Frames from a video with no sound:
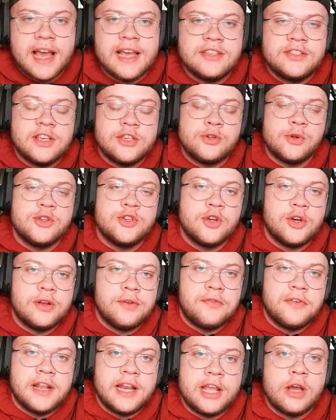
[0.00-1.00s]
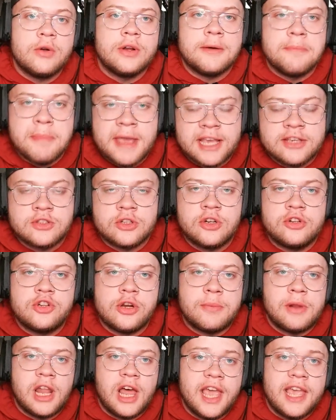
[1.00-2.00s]
guys, if you enjoyed the video, then make sure to
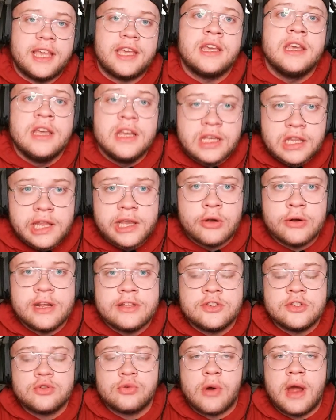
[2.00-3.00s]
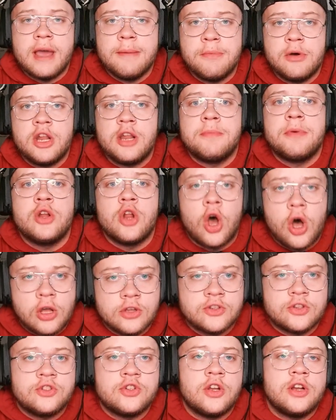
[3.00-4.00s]
drop a like, click on that subscribe button, but
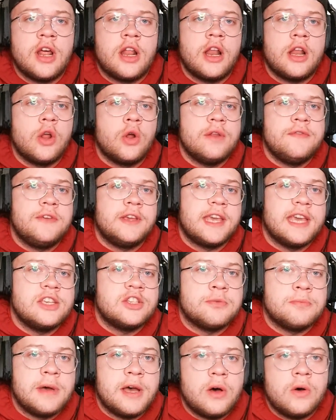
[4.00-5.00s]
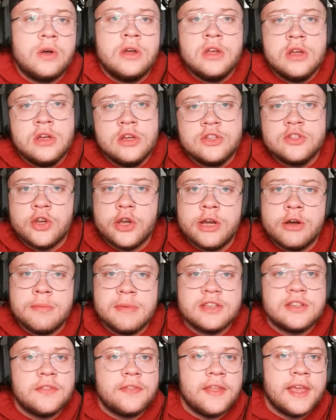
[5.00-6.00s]
also turn on that notification bell so you
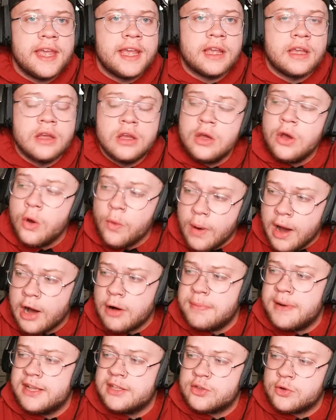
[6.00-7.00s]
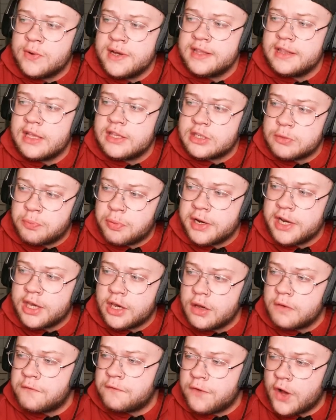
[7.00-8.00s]
don't miss a thing. Wow, Benzowit, that's a pretty
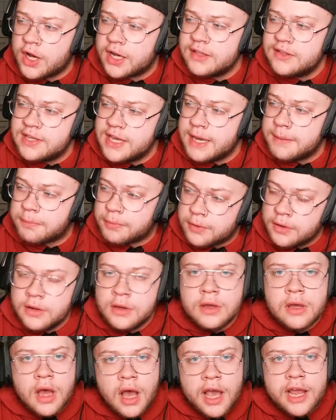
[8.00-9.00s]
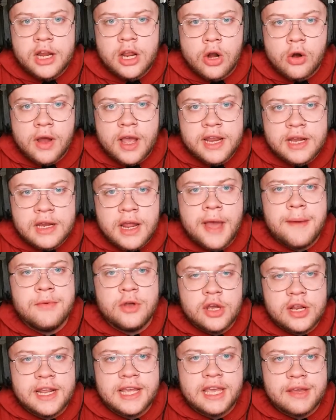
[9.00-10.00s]
good tip. I know, right?
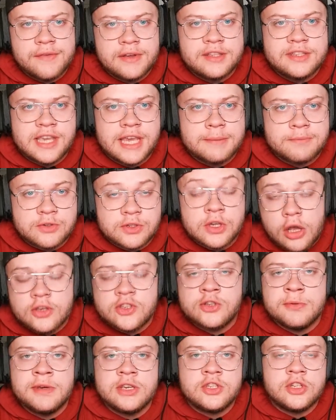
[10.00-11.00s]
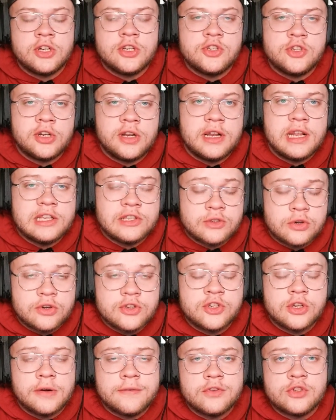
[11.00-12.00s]
I'm good at giving tips. Also, make sure to join the
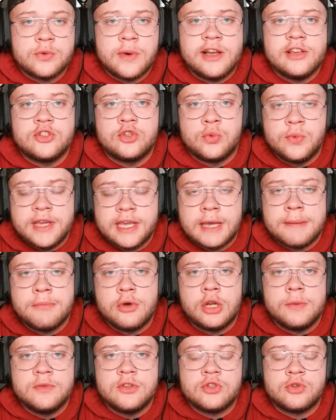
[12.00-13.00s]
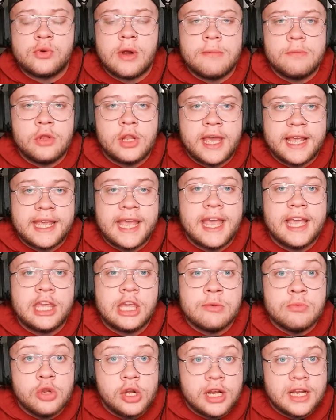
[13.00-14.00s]
Discord server as well so we can build up the Scrambled Egg Gang
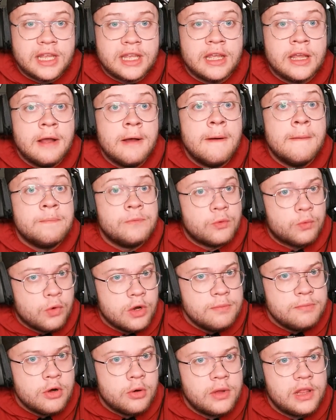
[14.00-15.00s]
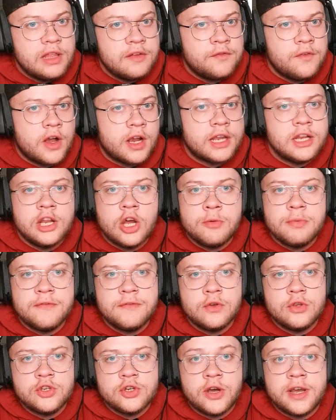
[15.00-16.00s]
community. Would be really dope
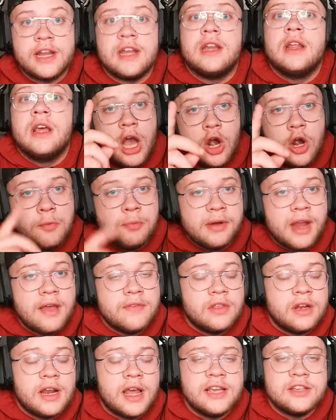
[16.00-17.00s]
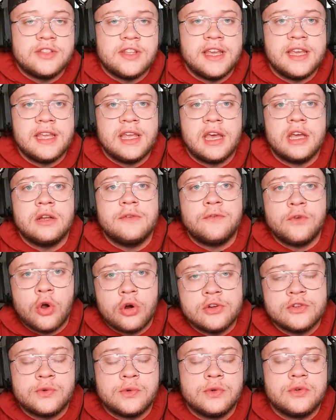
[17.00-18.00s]
if you join. I hope you're having a nice day, and of
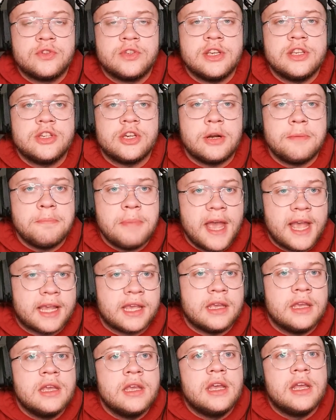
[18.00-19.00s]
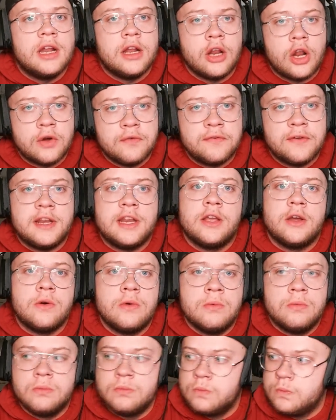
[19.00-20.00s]
course, we will see each other back in another
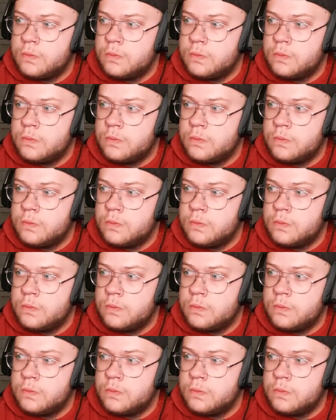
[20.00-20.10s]
video.